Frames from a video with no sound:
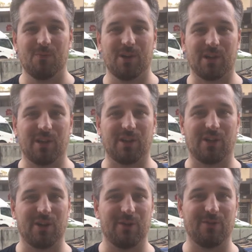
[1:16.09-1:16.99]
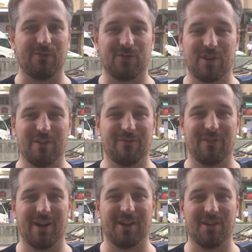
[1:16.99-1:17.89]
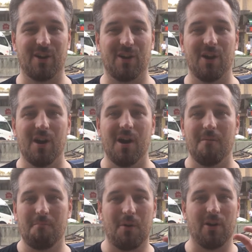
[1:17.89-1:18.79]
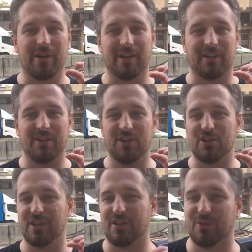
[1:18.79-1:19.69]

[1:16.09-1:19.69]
we're going to go try and find our pocket conditioning